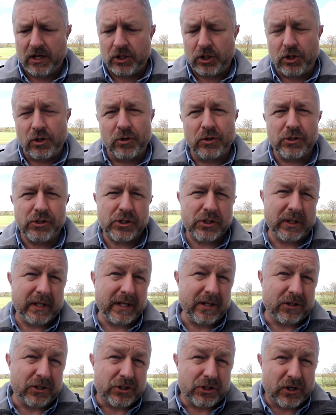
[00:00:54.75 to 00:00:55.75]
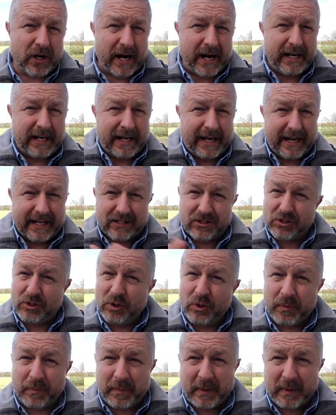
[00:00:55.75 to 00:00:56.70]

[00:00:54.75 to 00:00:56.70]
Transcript: usually you're trying to get two